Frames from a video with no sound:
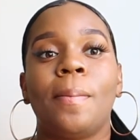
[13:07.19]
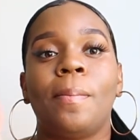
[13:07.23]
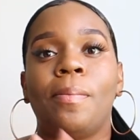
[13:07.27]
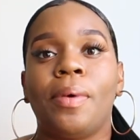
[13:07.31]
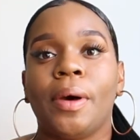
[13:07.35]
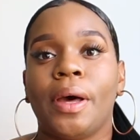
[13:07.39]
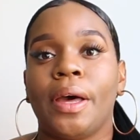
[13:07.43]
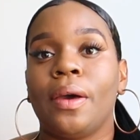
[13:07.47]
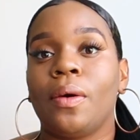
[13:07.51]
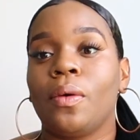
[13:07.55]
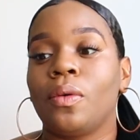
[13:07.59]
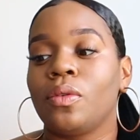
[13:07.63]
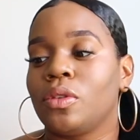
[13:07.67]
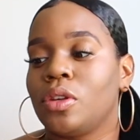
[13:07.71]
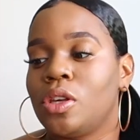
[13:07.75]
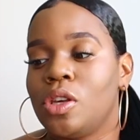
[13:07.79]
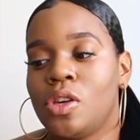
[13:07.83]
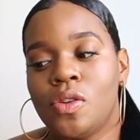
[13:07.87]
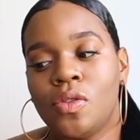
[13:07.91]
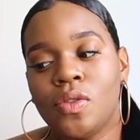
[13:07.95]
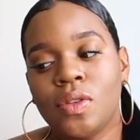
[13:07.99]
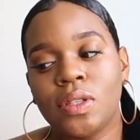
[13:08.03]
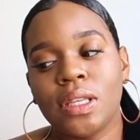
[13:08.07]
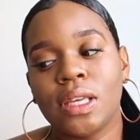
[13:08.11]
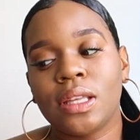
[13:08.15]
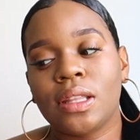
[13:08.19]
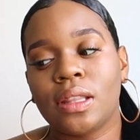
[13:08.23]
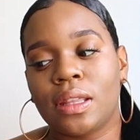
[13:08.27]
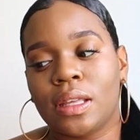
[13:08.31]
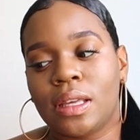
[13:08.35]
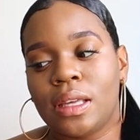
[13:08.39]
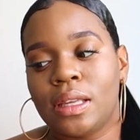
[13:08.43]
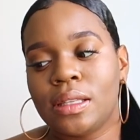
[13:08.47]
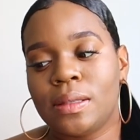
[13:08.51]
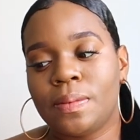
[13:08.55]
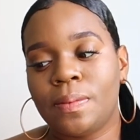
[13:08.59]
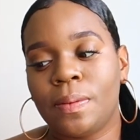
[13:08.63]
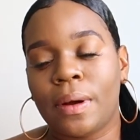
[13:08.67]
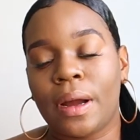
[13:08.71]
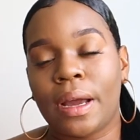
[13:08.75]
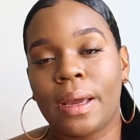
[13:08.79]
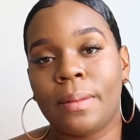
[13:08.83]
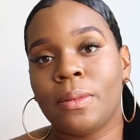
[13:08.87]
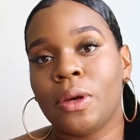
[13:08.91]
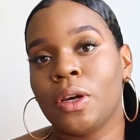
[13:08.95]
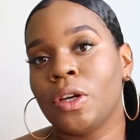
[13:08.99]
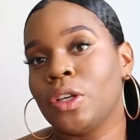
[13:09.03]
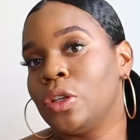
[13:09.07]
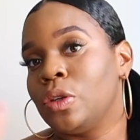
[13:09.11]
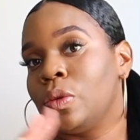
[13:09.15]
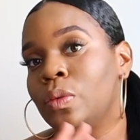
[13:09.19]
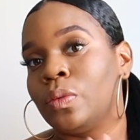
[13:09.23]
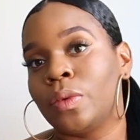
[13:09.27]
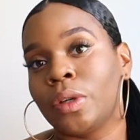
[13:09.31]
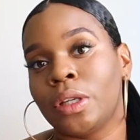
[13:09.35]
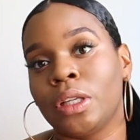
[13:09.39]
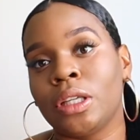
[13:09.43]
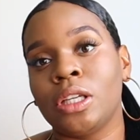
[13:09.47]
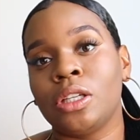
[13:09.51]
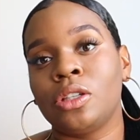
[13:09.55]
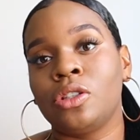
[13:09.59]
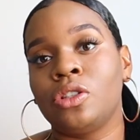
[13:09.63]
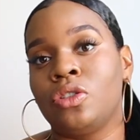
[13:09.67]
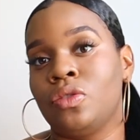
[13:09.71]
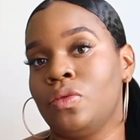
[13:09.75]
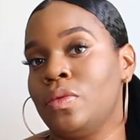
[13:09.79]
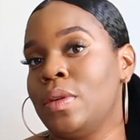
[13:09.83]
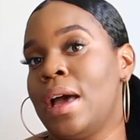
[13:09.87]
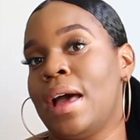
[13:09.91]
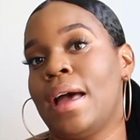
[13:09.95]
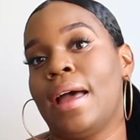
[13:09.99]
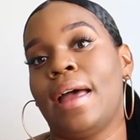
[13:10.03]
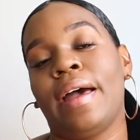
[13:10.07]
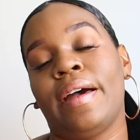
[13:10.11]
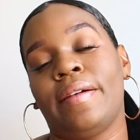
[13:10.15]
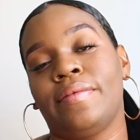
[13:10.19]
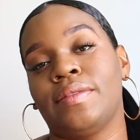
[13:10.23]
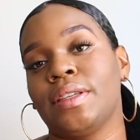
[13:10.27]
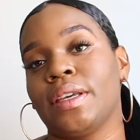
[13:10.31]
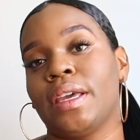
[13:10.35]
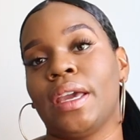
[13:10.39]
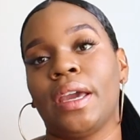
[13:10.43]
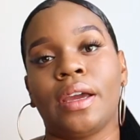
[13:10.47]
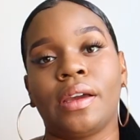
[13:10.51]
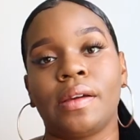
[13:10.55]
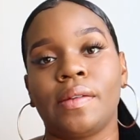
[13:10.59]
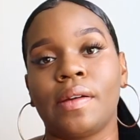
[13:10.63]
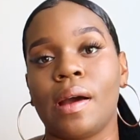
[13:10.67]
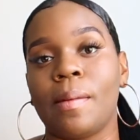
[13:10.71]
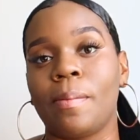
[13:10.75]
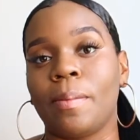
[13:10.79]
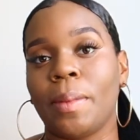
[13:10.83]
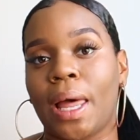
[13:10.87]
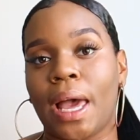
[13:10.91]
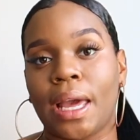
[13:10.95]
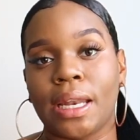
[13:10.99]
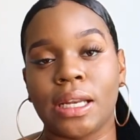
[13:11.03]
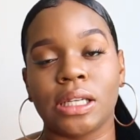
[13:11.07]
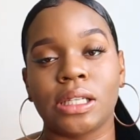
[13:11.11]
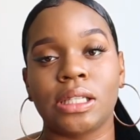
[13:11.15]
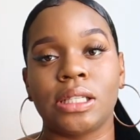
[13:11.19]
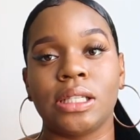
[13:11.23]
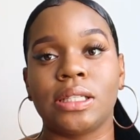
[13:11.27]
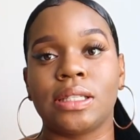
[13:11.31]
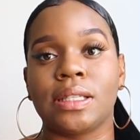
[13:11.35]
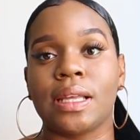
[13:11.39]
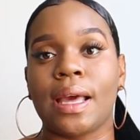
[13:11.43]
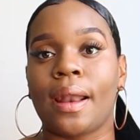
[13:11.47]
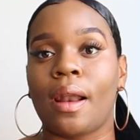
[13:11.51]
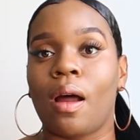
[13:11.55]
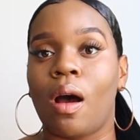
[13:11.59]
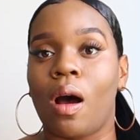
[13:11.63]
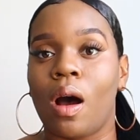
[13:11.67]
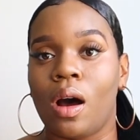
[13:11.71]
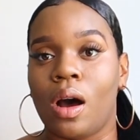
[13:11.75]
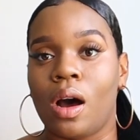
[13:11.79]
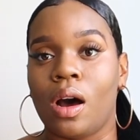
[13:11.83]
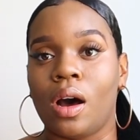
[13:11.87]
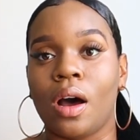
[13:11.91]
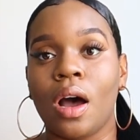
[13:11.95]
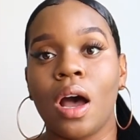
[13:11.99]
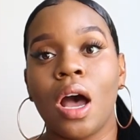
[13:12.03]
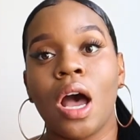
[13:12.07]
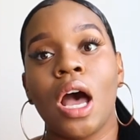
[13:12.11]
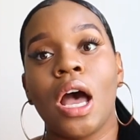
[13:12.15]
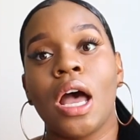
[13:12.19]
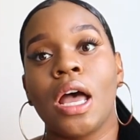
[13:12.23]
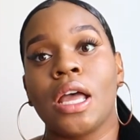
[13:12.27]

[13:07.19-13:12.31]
But using this primer, you really do not have to carry around blotting sheets at all.